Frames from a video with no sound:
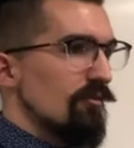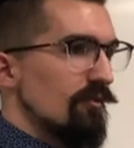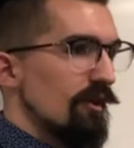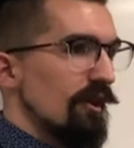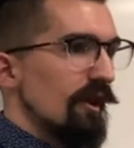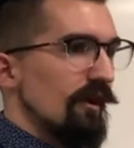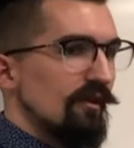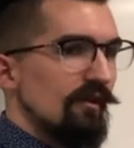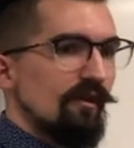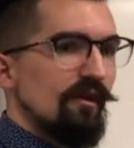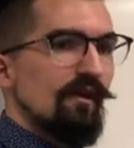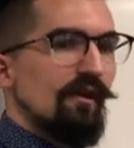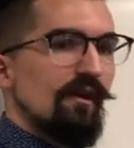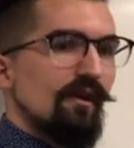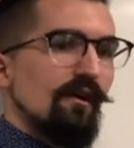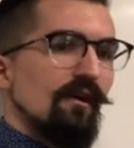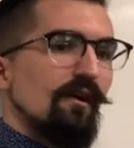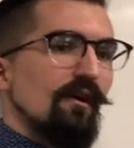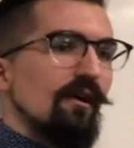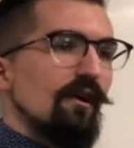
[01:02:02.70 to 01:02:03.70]
right.
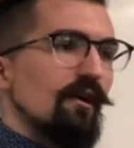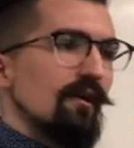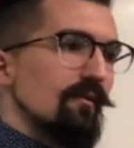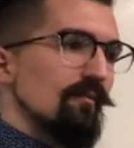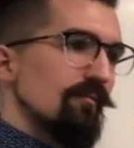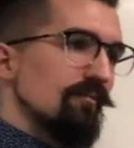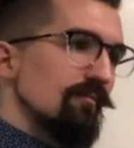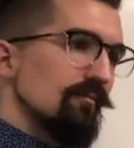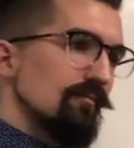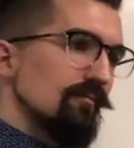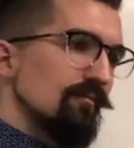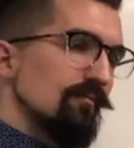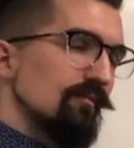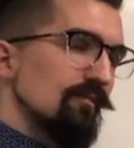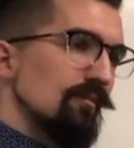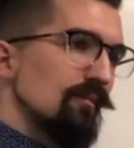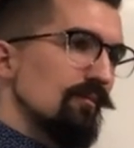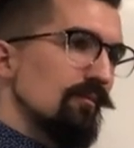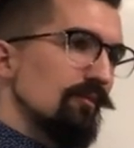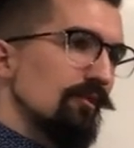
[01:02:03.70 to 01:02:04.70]
Uh,
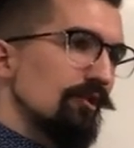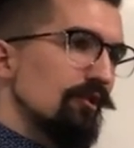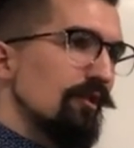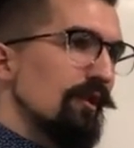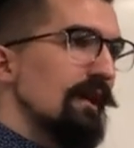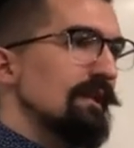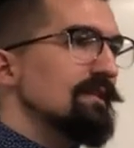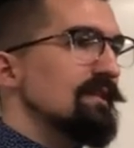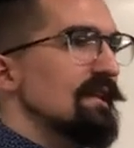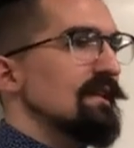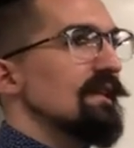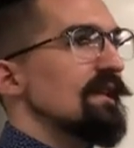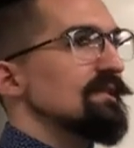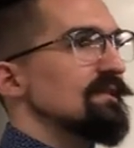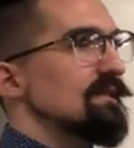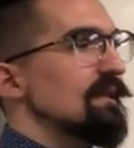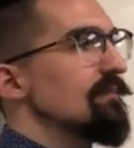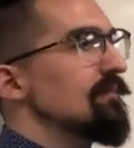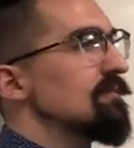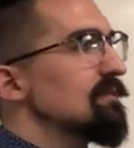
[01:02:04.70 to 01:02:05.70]
could I take that
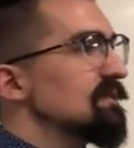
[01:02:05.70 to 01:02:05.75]
same,